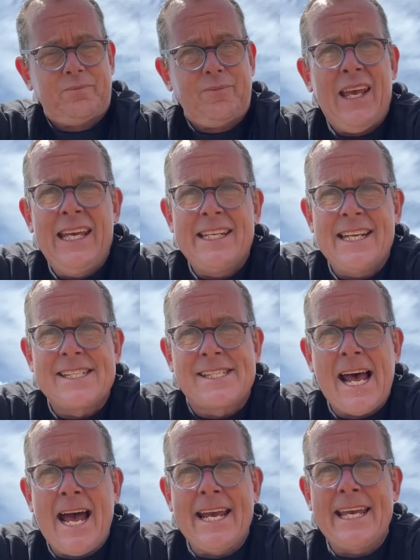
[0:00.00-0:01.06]
He did
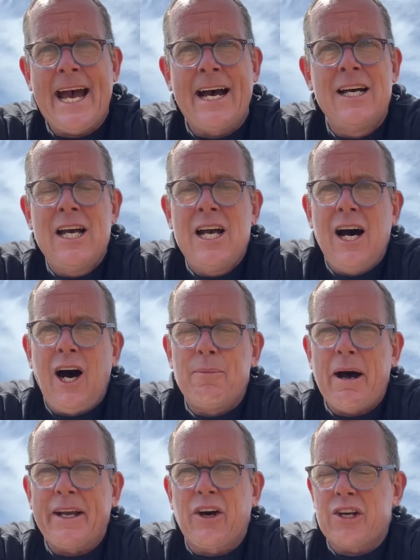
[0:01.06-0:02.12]
say, "Oh
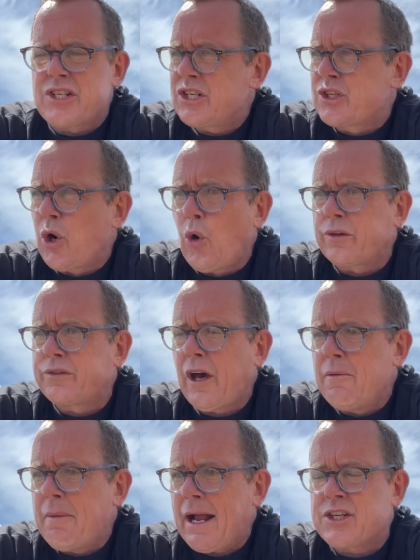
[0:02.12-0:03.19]
my gosh, you talk so
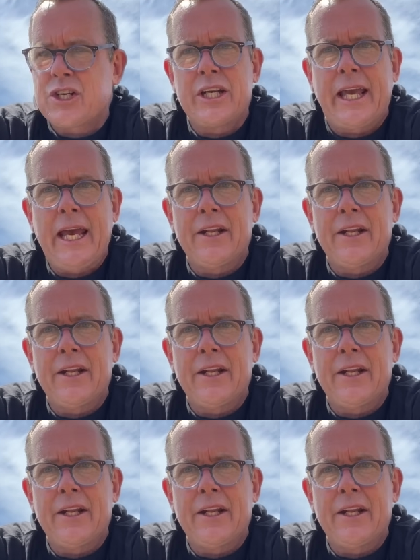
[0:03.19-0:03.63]
much and you get